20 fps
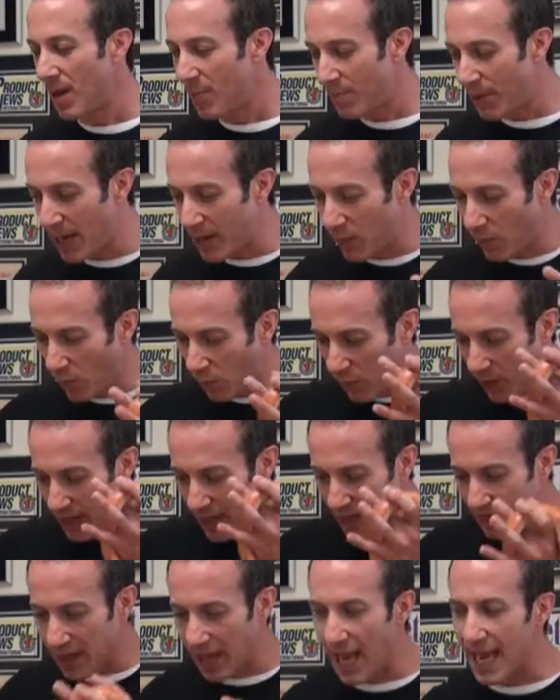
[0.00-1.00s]
But what
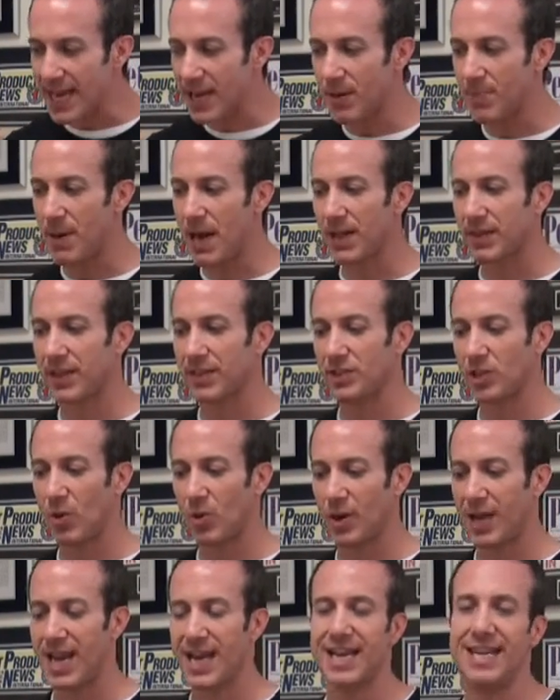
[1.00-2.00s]
I like about this
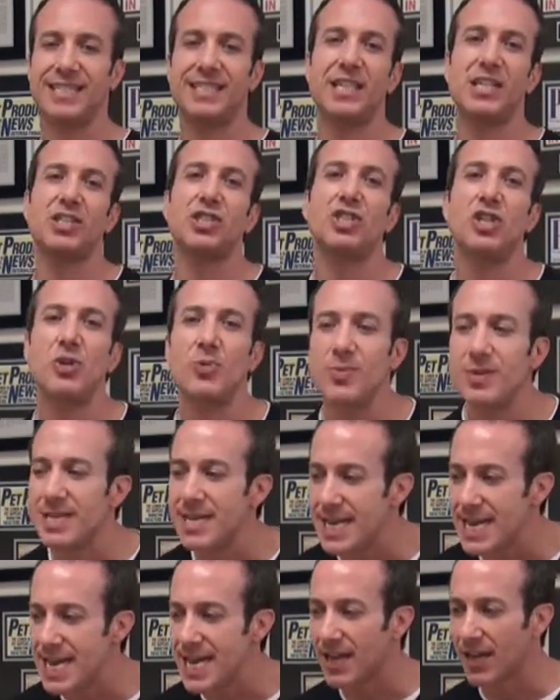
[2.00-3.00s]
whole kit is it's
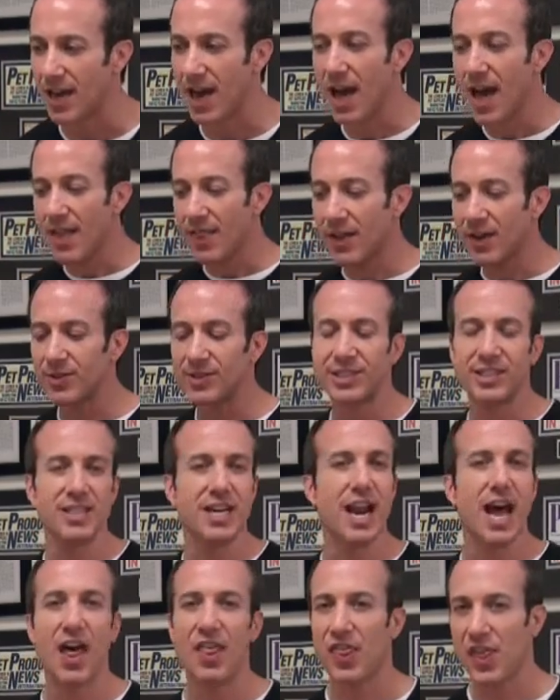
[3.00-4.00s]
unique. There's
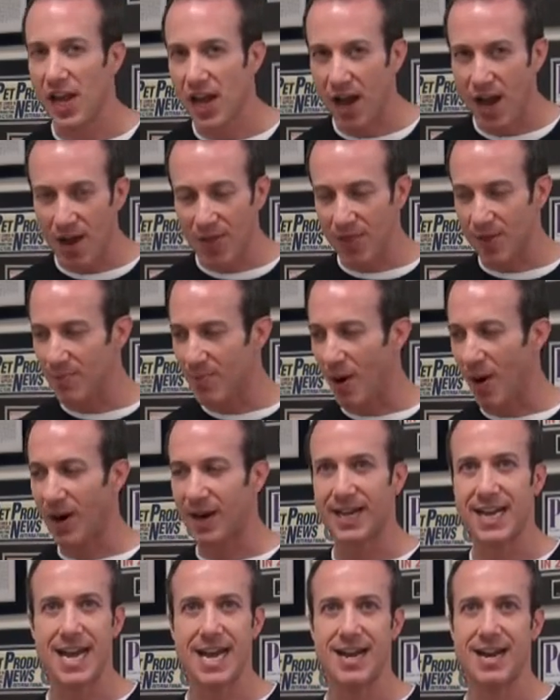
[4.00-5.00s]
nothing on the
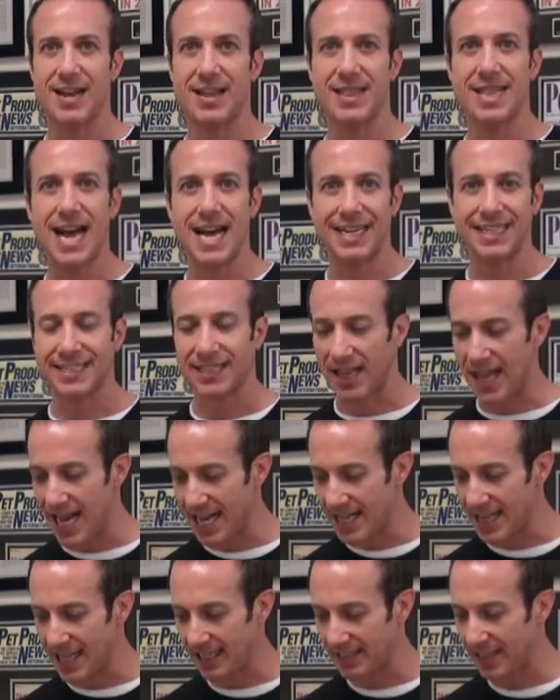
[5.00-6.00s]
market that is
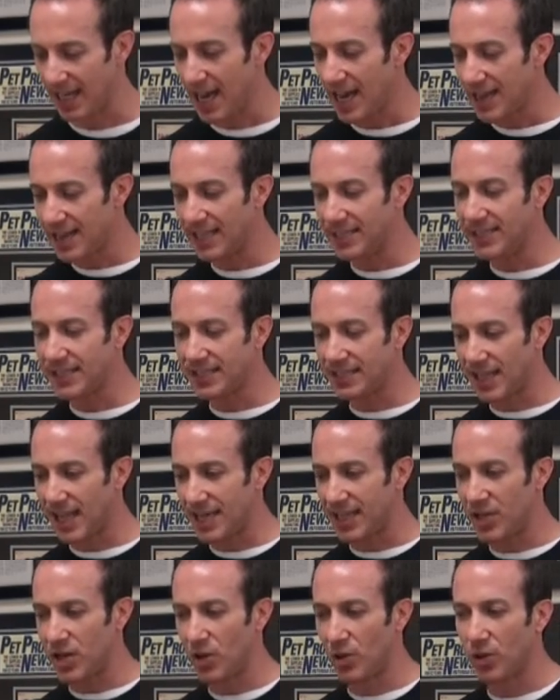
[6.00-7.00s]
like this. This is
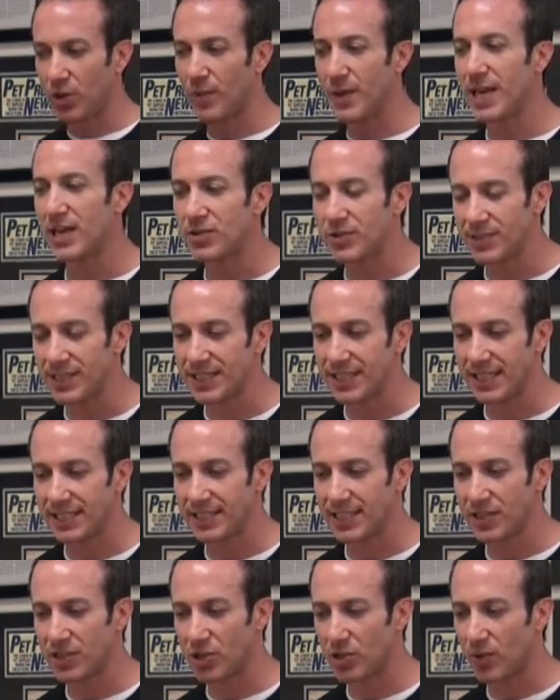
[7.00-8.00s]
like your
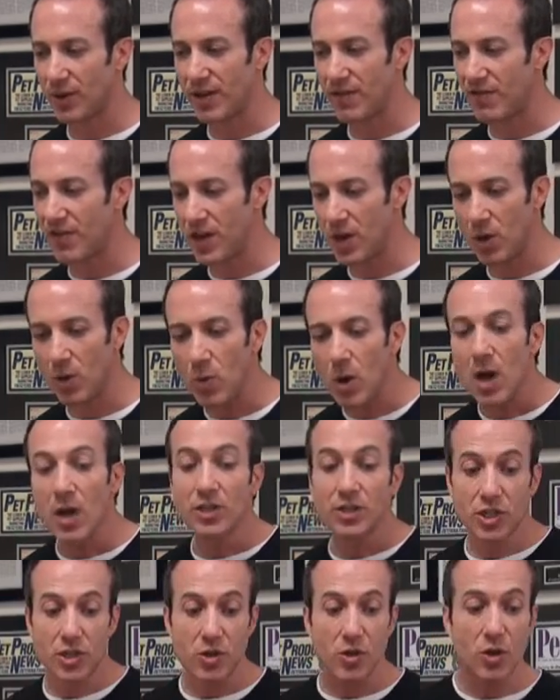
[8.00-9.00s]
360-degree view.
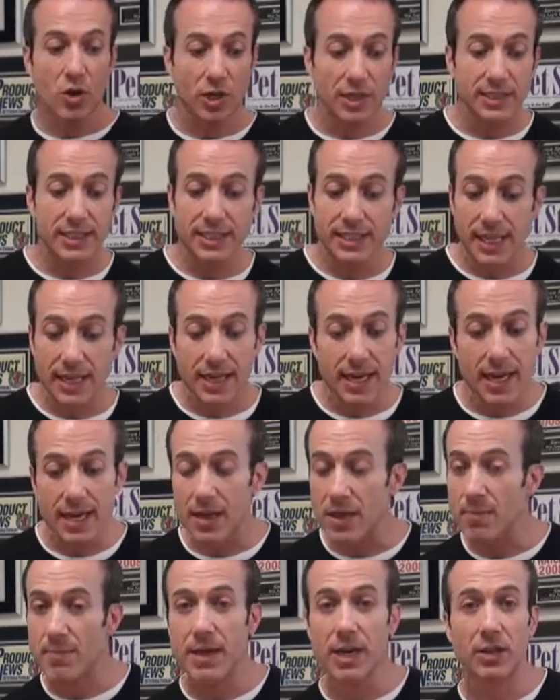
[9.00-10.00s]
So you could sit it
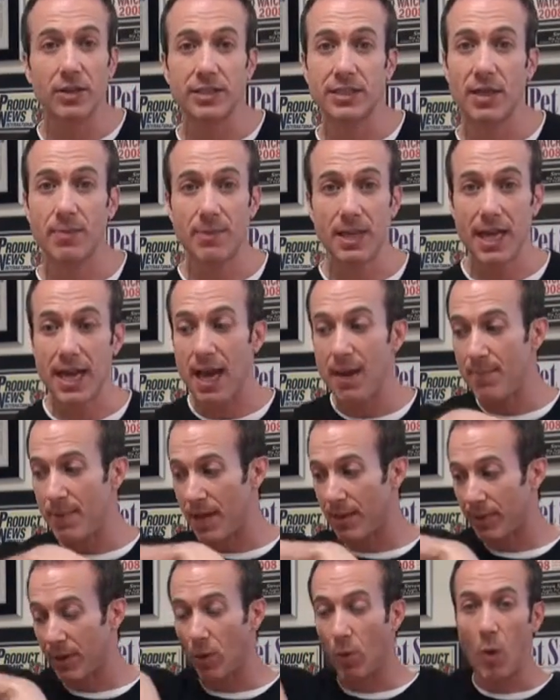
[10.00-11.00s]
in the middle of something and be
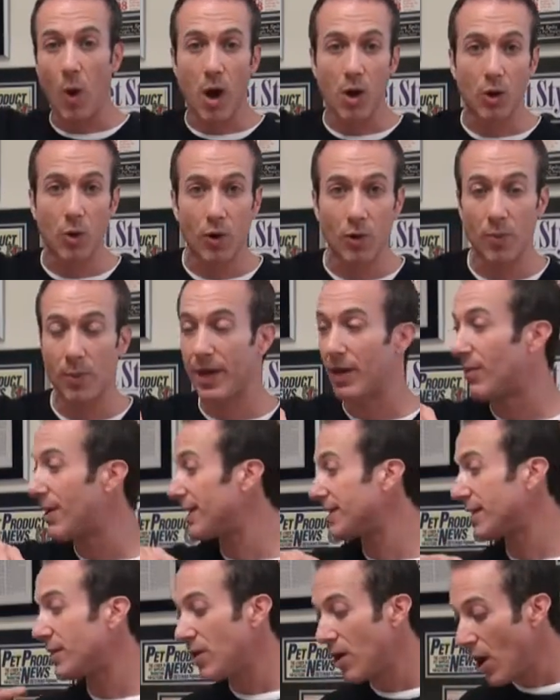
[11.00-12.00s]
able to walk all the way
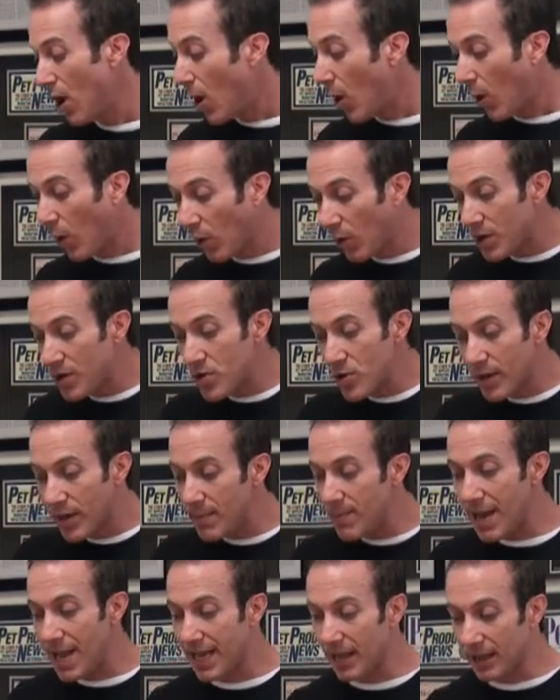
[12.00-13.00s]
around it, or you
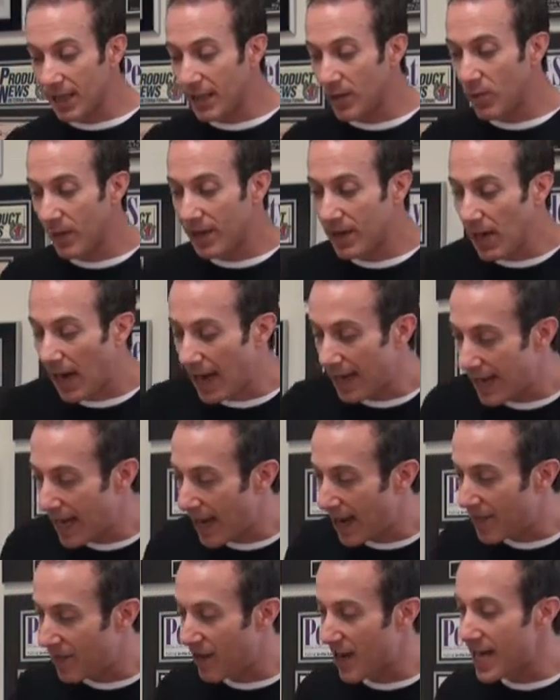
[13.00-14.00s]
can make it like we kind of
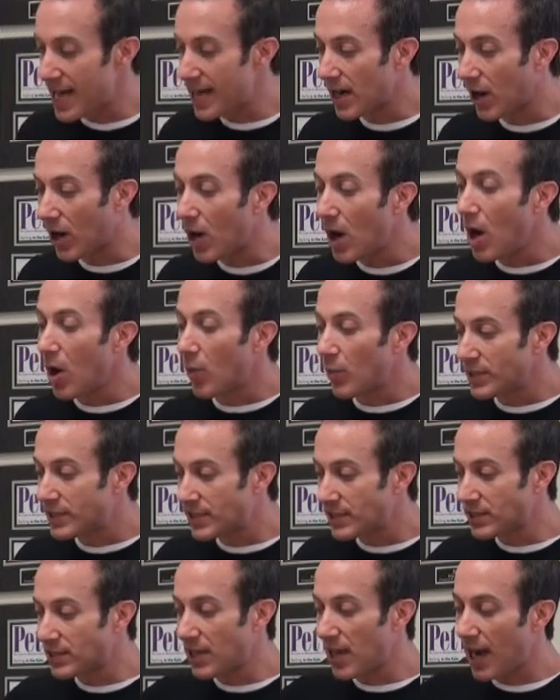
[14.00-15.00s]
have here, which
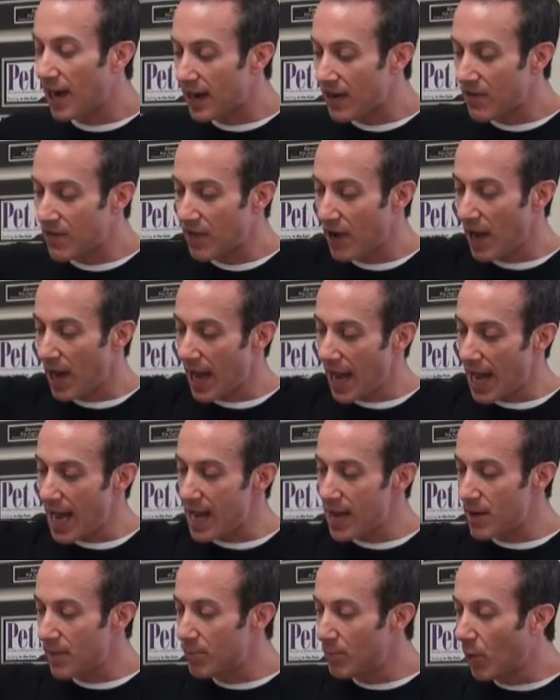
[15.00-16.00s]
is kind of
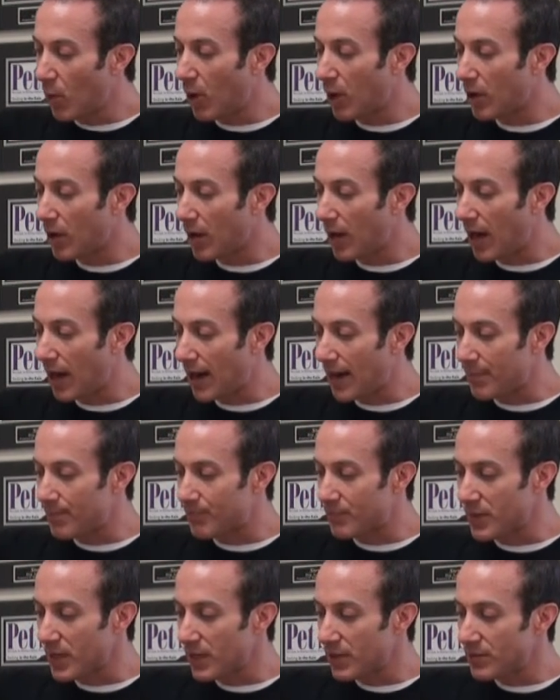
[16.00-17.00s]
a more
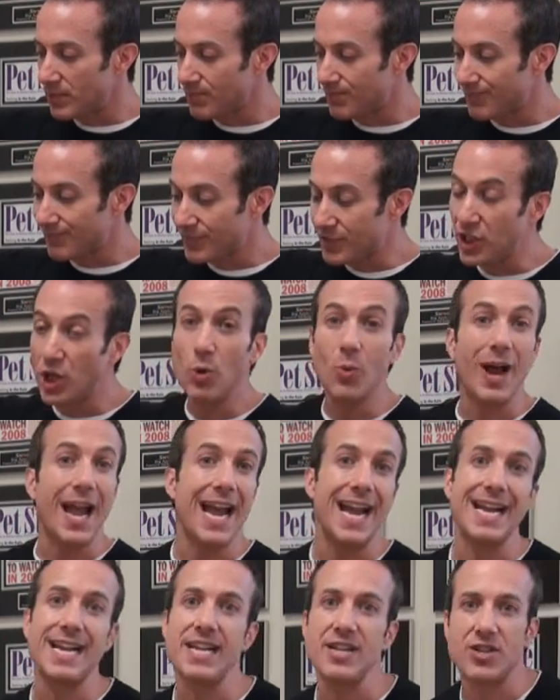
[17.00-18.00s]

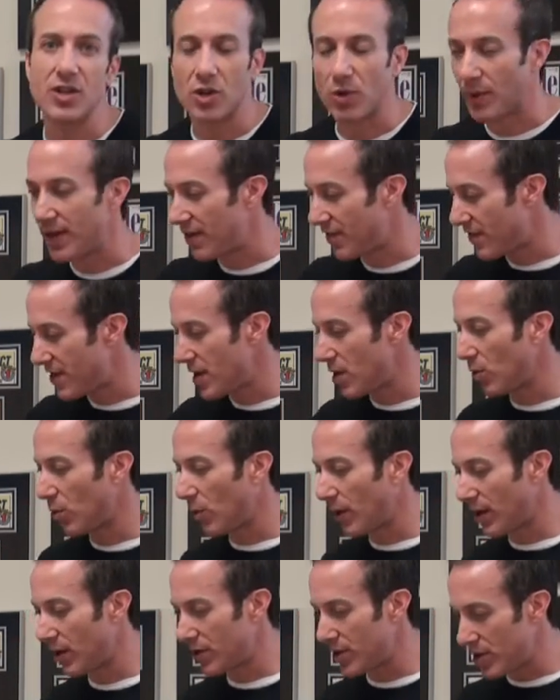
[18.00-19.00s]
280-degree view,
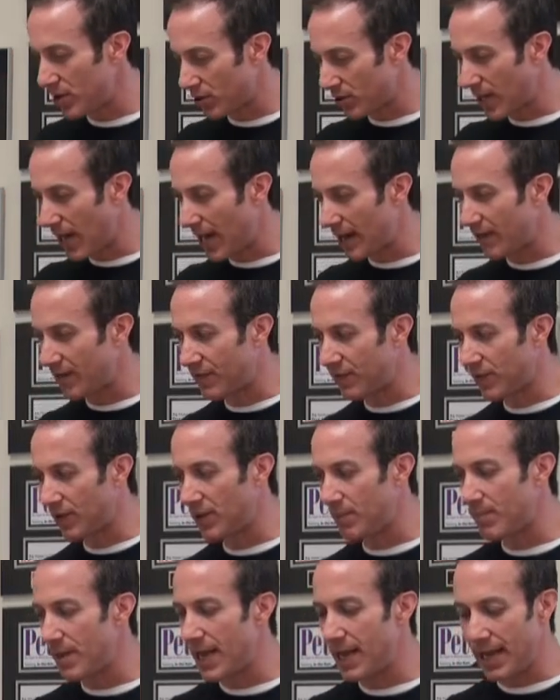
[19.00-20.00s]
where you're kind of
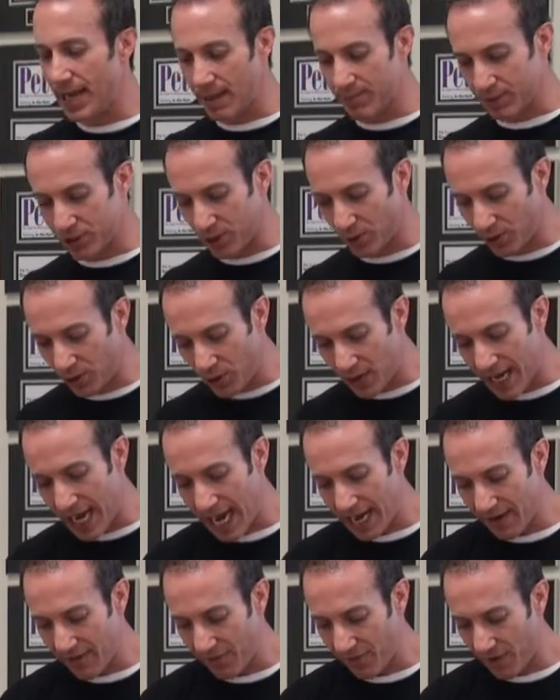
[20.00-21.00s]
being able to look
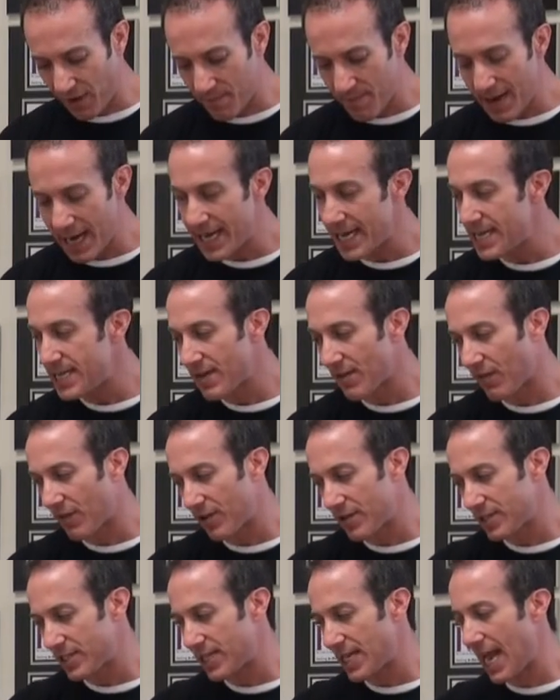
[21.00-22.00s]
at it from many
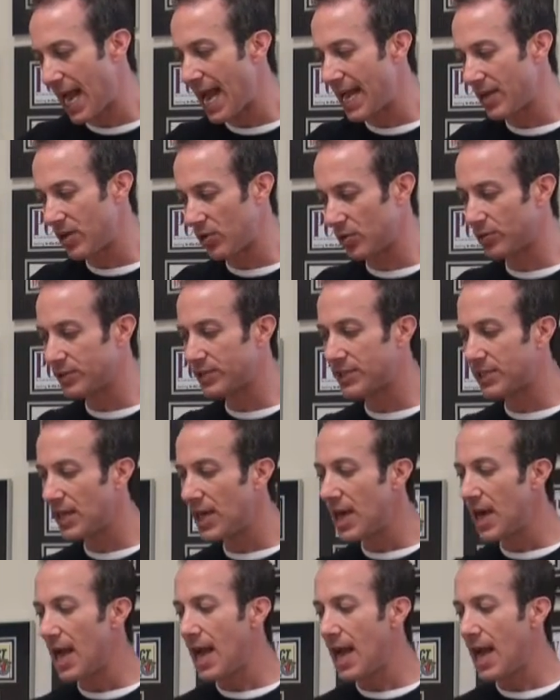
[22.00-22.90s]
different angles.